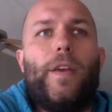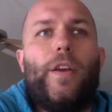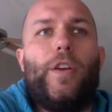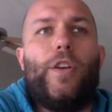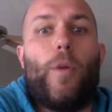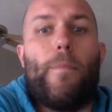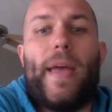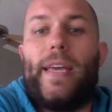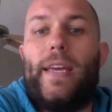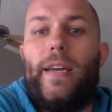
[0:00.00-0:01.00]

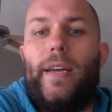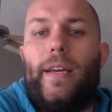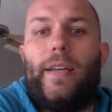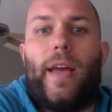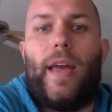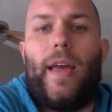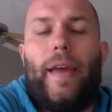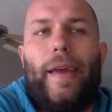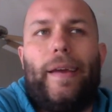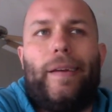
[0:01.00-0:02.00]
Making
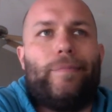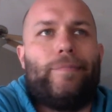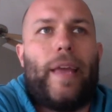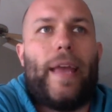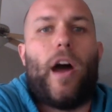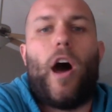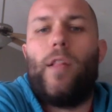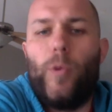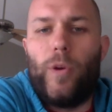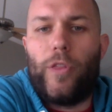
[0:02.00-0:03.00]
a
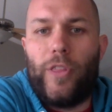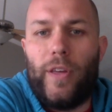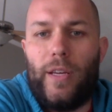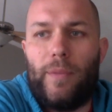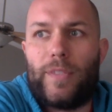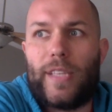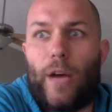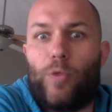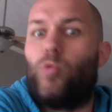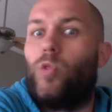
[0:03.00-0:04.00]
Hollywood theme
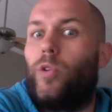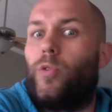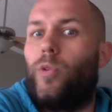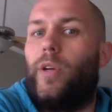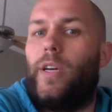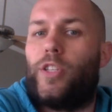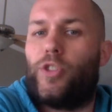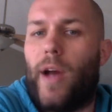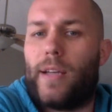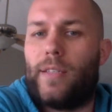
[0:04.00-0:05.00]
sound really, really
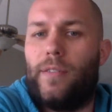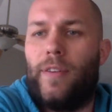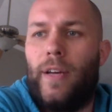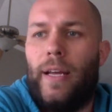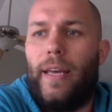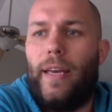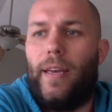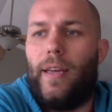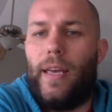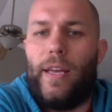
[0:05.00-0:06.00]
attractive
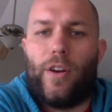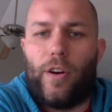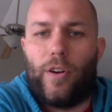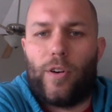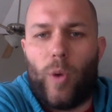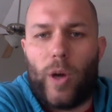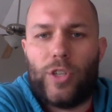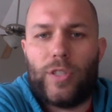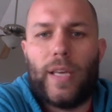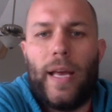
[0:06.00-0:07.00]
in her
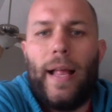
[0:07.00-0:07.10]
questions.